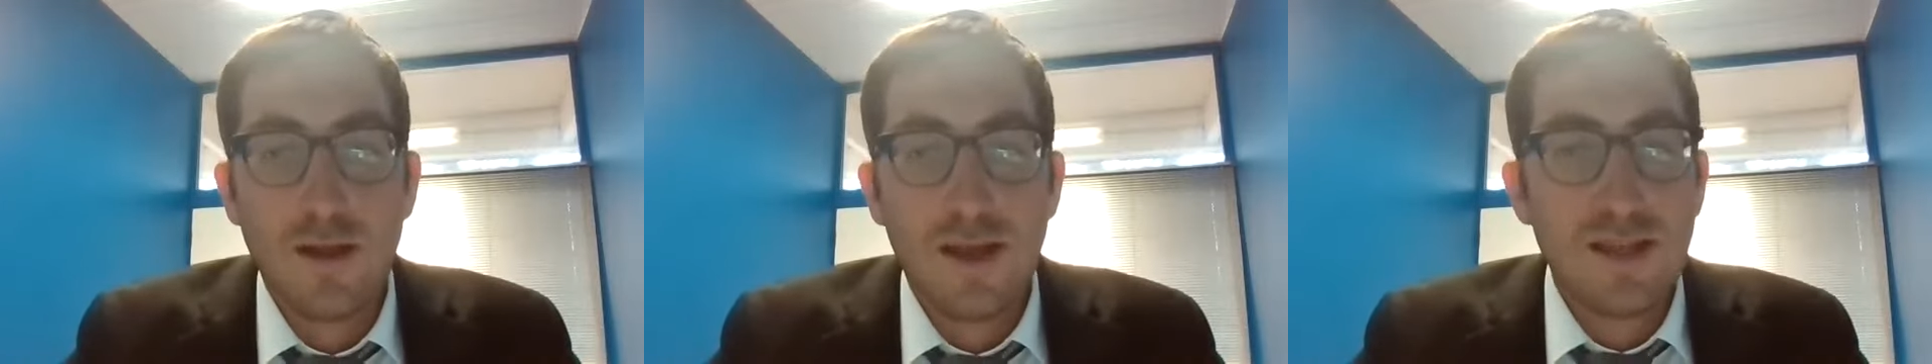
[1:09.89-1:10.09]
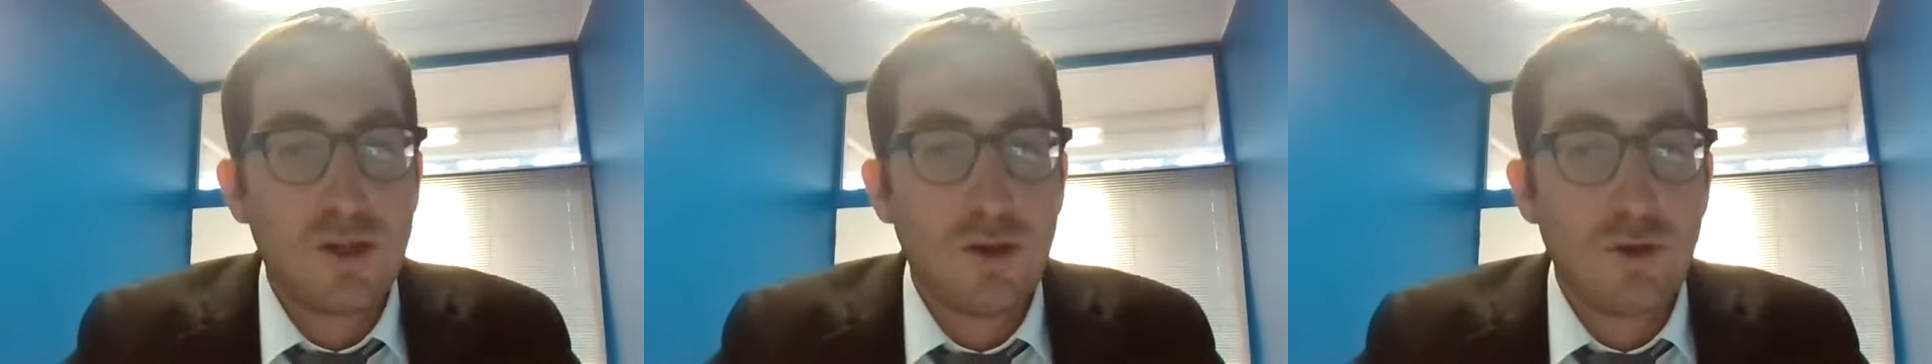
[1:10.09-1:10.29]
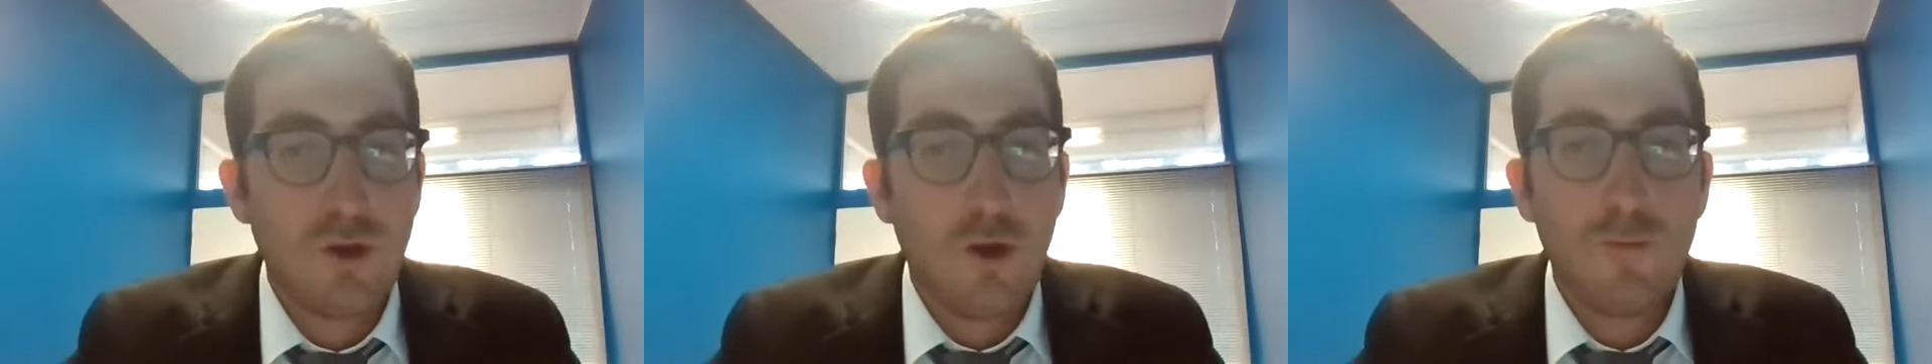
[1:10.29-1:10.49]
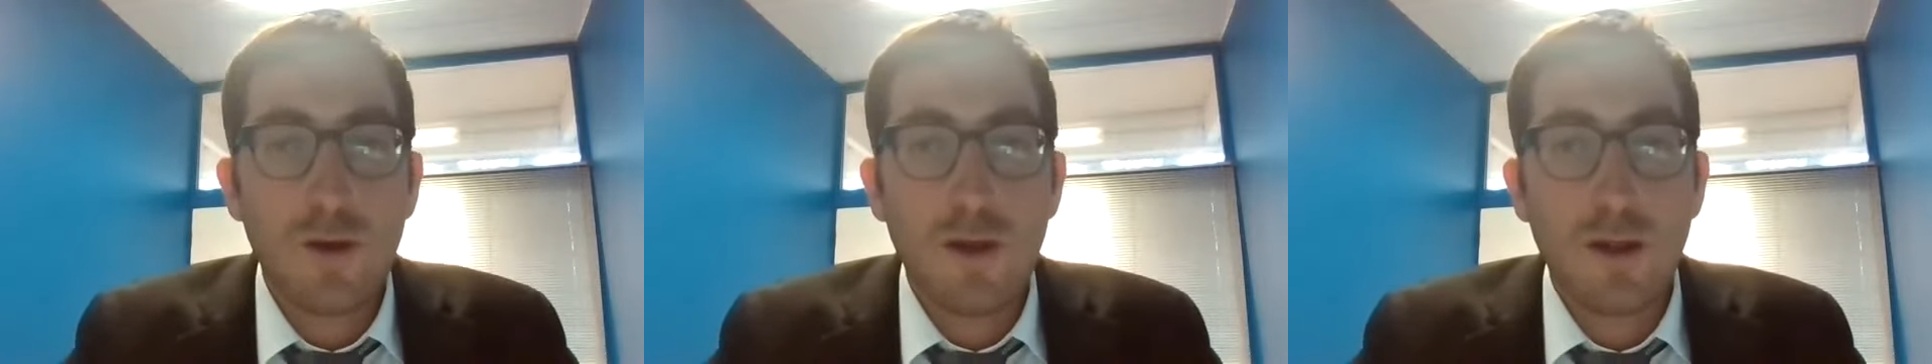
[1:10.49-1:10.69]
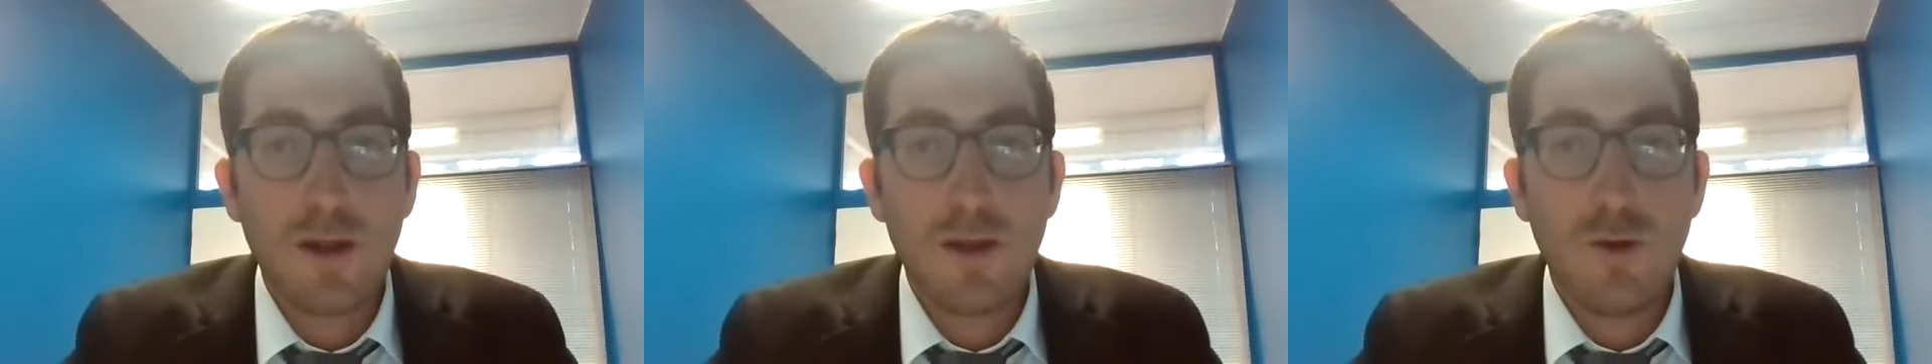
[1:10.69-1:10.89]
Is there
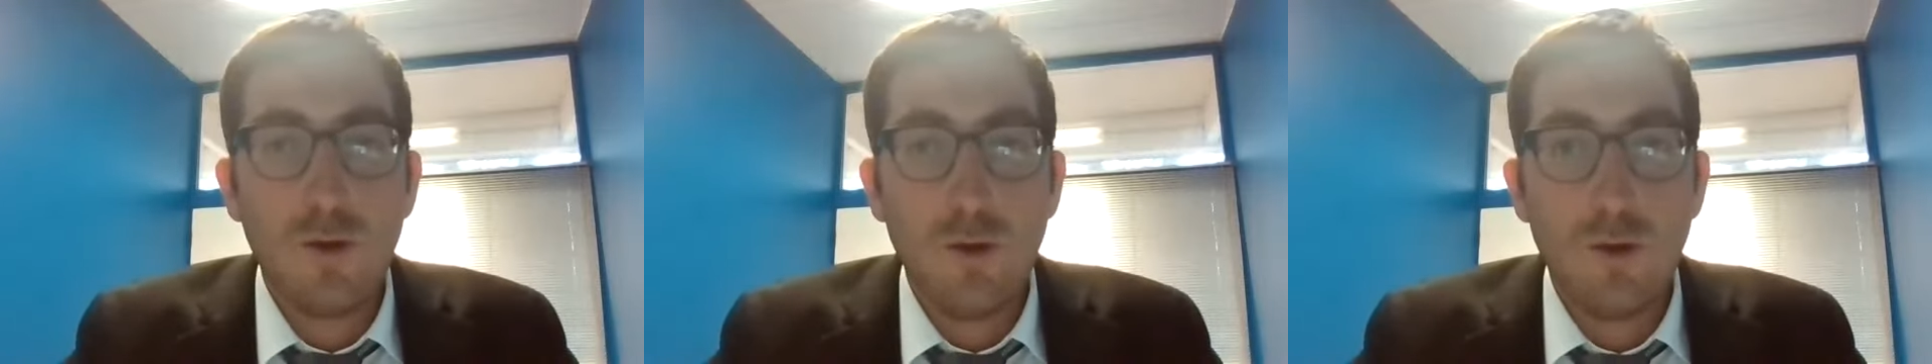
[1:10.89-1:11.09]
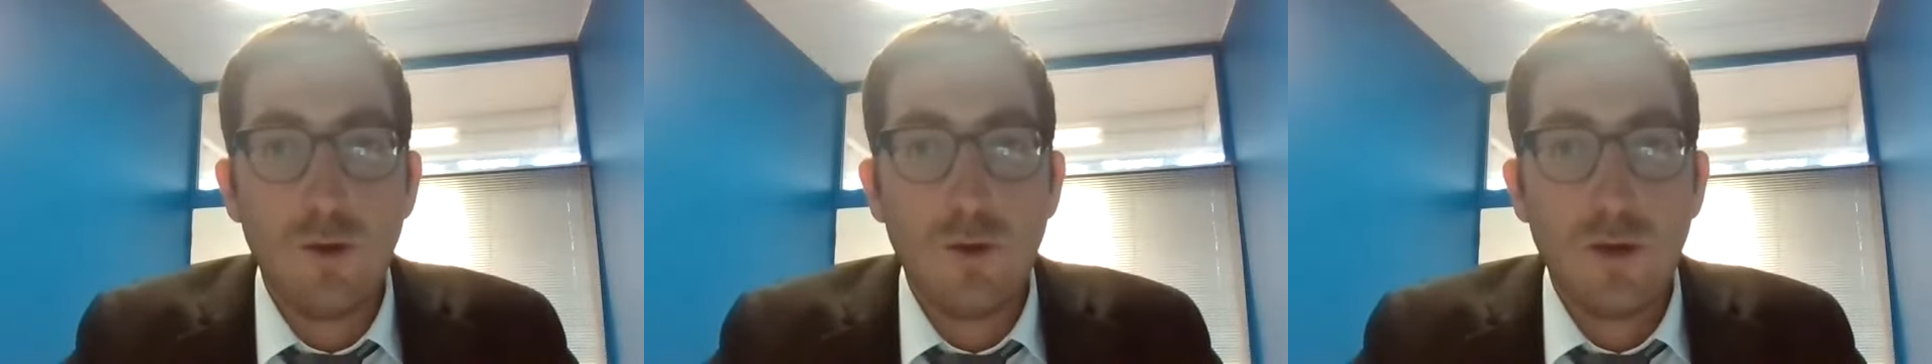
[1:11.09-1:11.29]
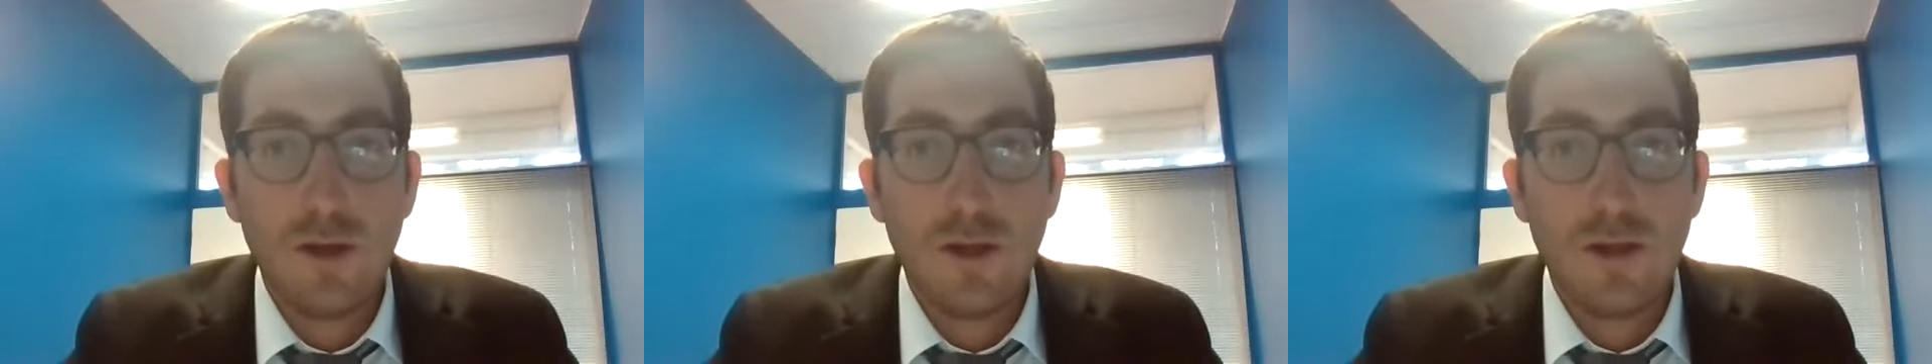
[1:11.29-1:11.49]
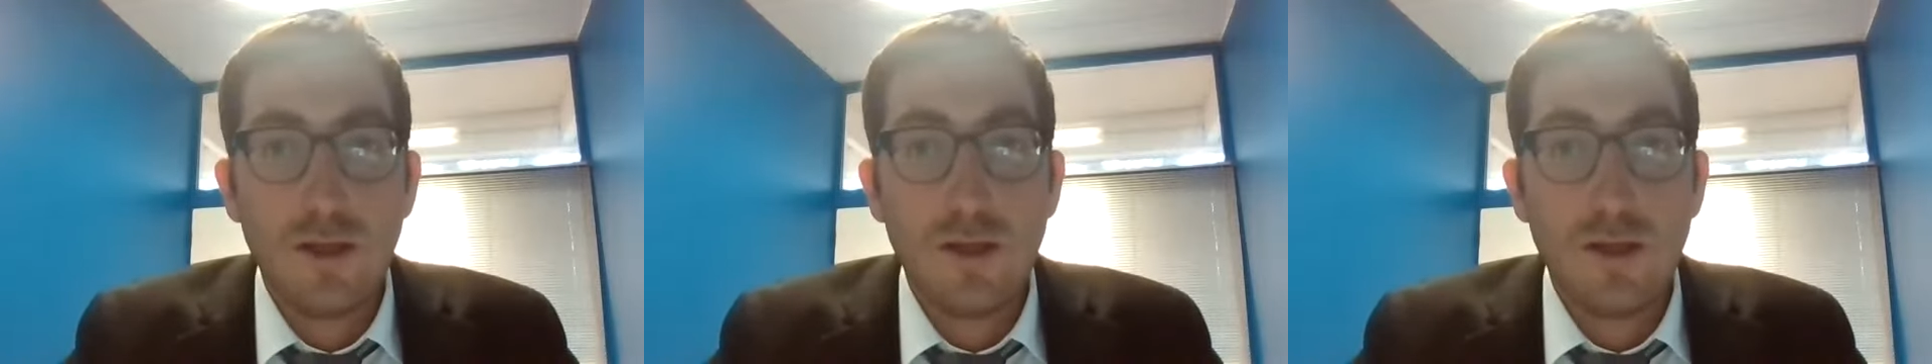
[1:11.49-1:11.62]
nobody who